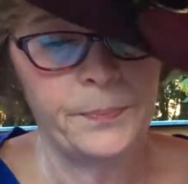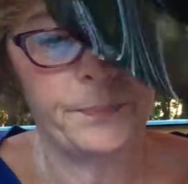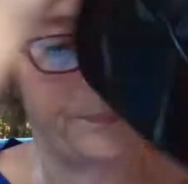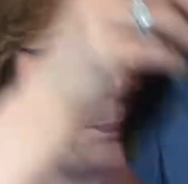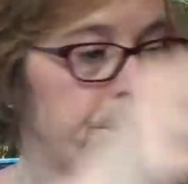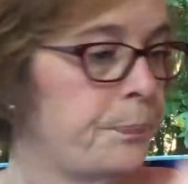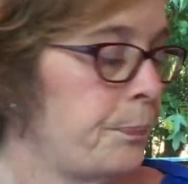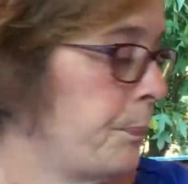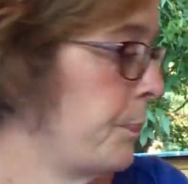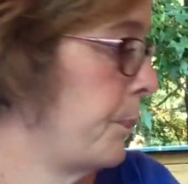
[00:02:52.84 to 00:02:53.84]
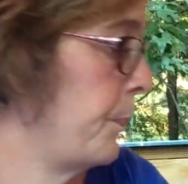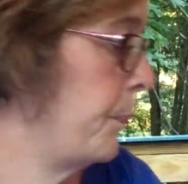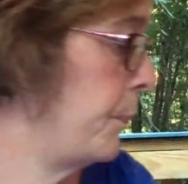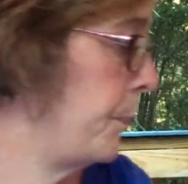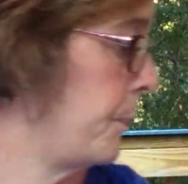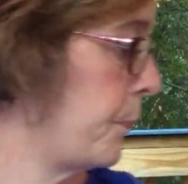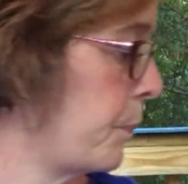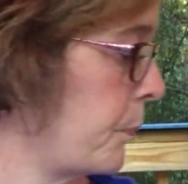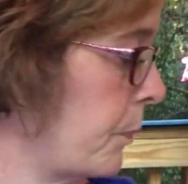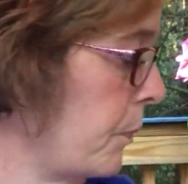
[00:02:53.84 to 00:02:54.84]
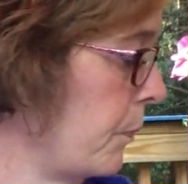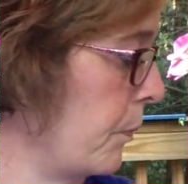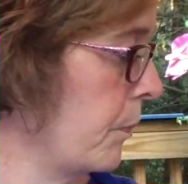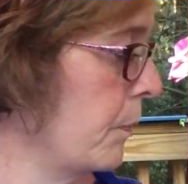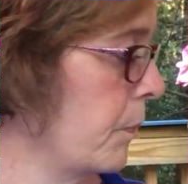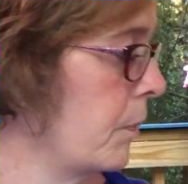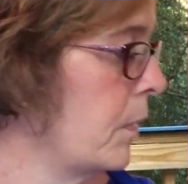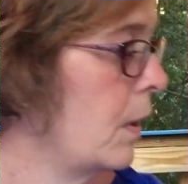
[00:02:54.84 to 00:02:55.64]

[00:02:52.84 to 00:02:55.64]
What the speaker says: Nobody speaks.